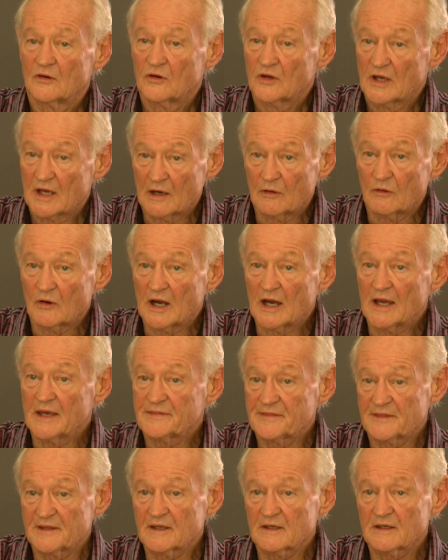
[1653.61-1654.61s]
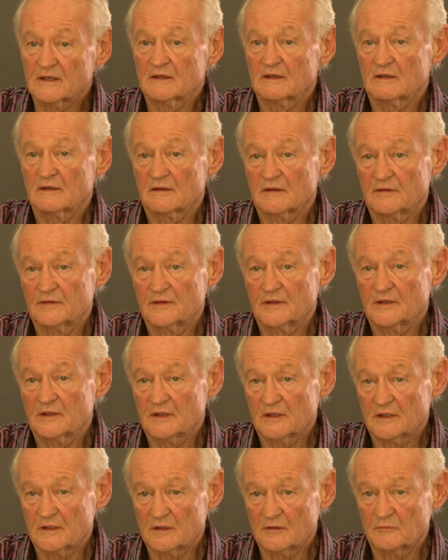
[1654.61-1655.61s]
how I think
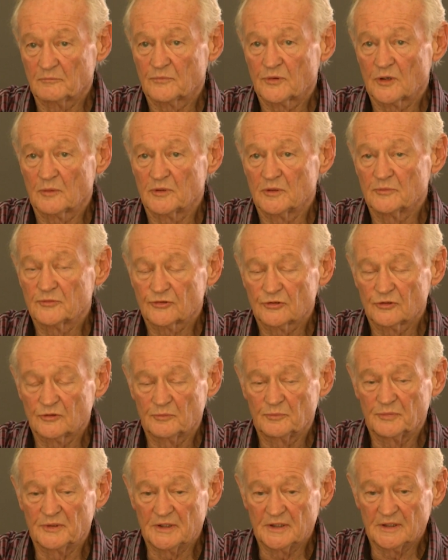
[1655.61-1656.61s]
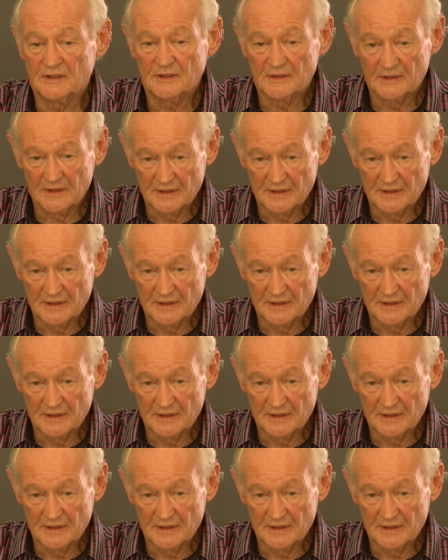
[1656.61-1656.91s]
the problem should be